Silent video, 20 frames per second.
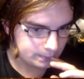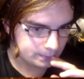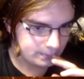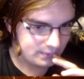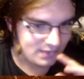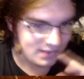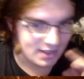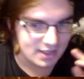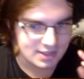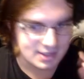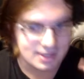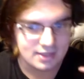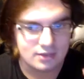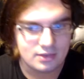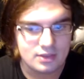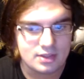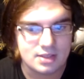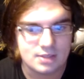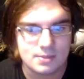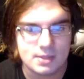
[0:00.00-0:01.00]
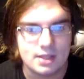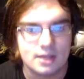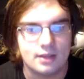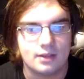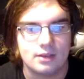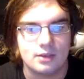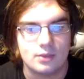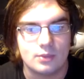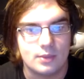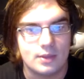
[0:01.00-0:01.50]
It didn't look to me like there
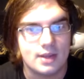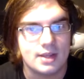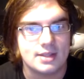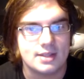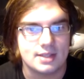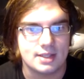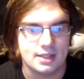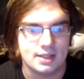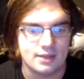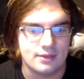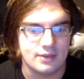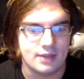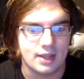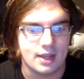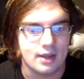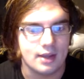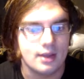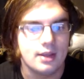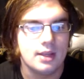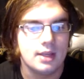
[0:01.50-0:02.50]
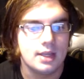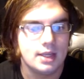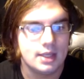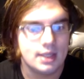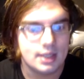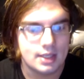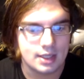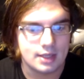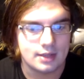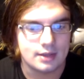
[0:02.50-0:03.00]
was any of that
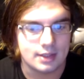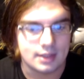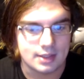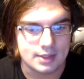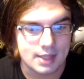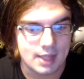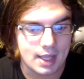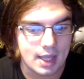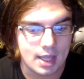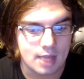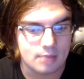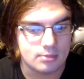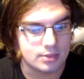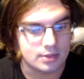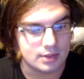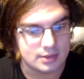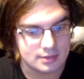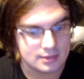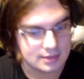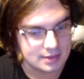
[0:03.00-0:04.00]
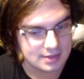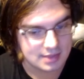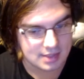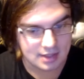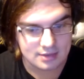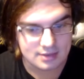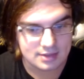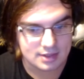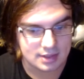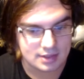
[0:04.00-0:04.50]
in the game, but it sounds
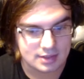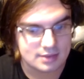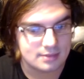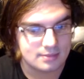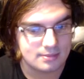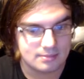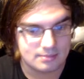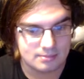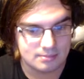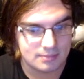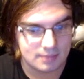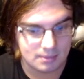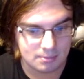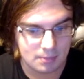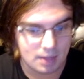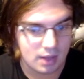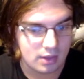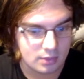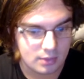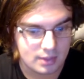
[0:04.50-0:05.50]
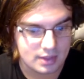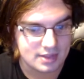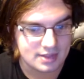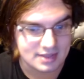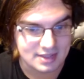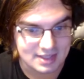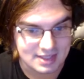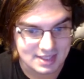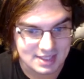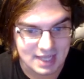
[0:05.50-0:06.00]
like Malian is
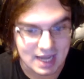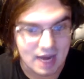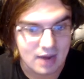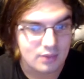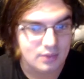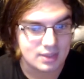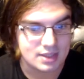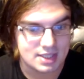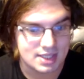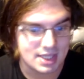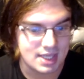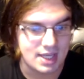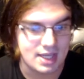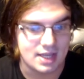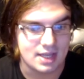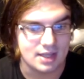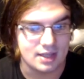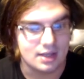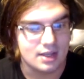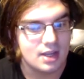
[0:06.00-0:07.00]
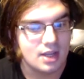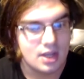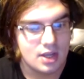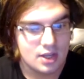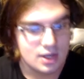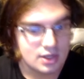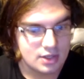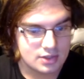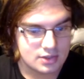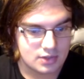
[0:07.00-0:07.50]
guaranteed.
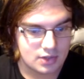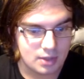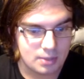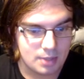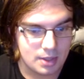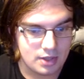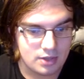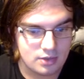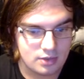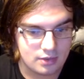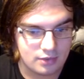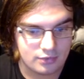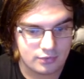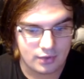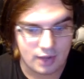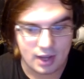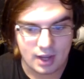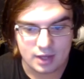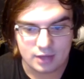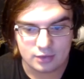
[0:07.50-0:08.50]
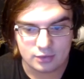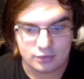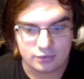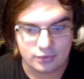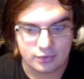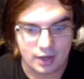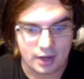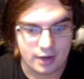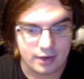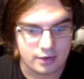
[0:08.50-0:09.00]
So I bet you could find,
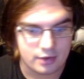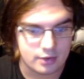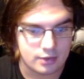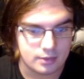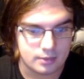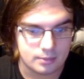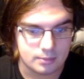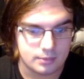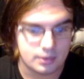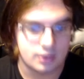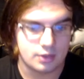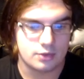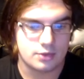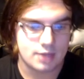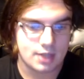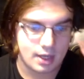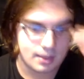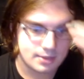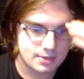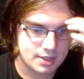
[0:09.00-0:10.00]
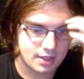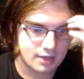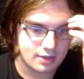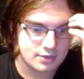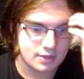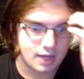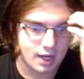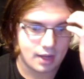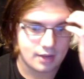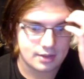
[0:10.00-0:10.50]
fire, Jacob's guns or
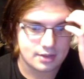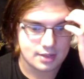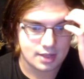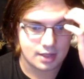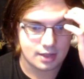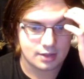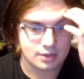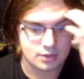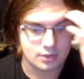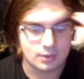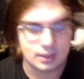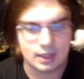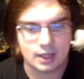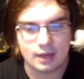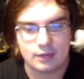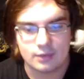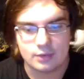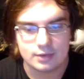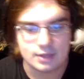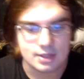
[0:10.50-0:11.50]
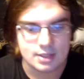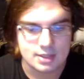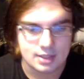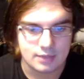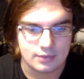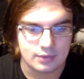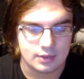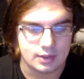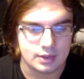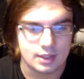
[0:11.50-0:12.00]
Atlas guns or whatever, these different
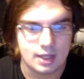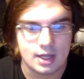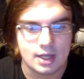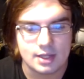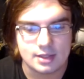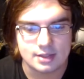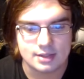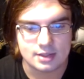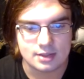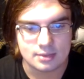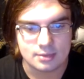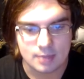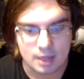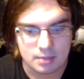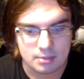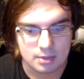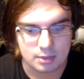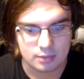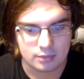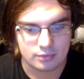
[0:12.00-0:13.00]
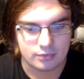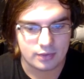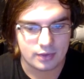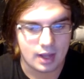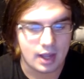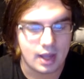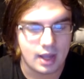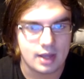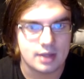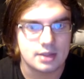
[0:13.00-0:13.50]
guns that you might be able to
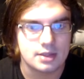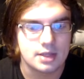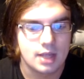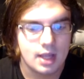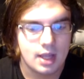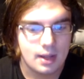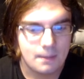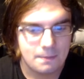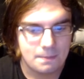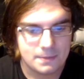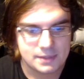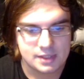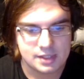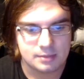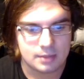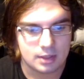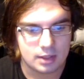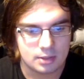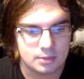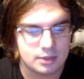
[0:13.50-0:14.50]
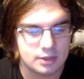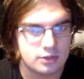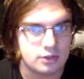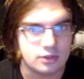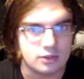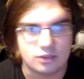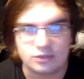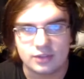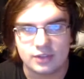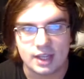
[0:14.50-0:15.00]
find some elemental
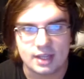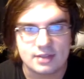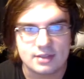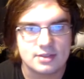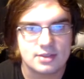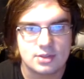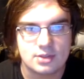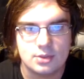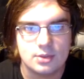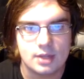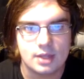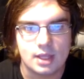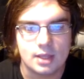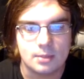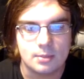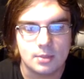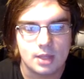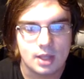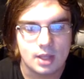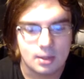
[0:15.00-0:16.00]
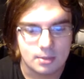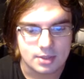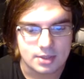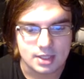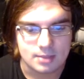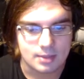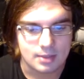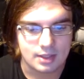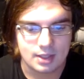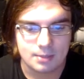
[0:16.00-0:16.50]
effects to them, but they might
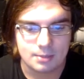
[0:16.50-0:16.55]
not be